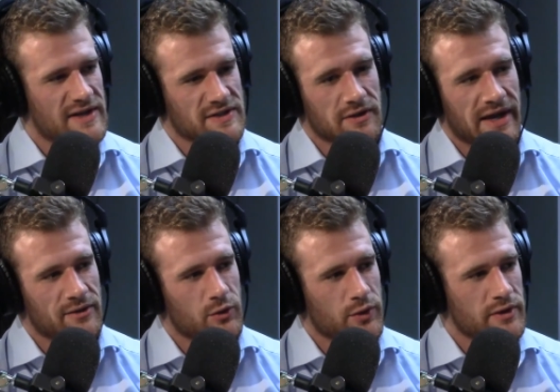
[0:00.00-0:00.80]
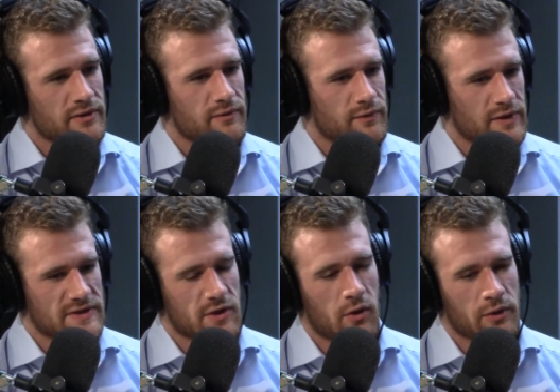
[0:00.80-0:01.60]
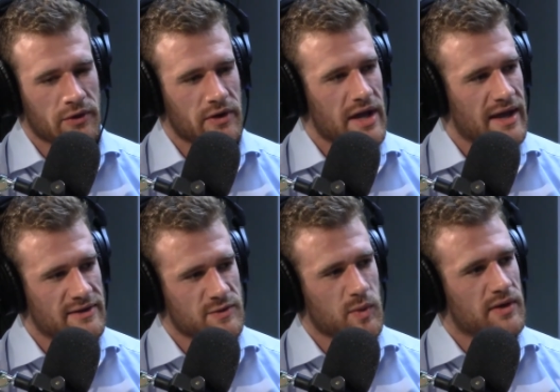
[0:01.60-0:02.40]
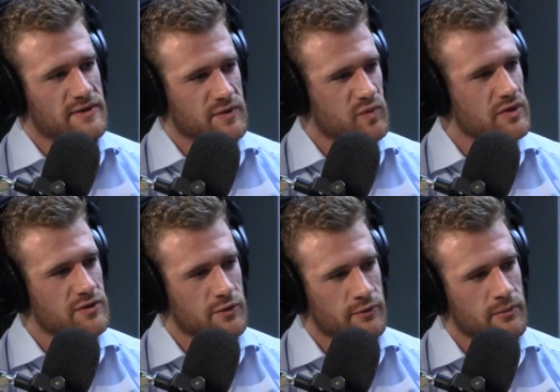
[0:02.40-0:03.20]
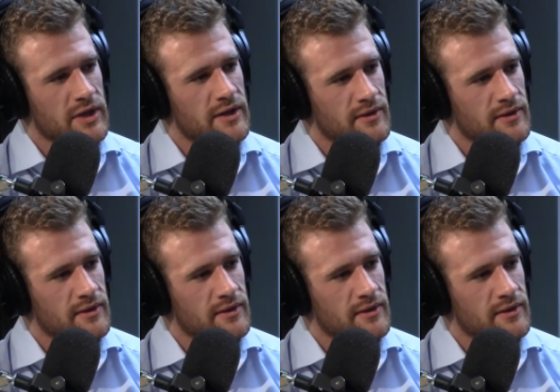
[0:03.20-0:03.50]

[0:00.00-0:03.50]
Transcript: a landlord for this owner and as well as a realtor for me.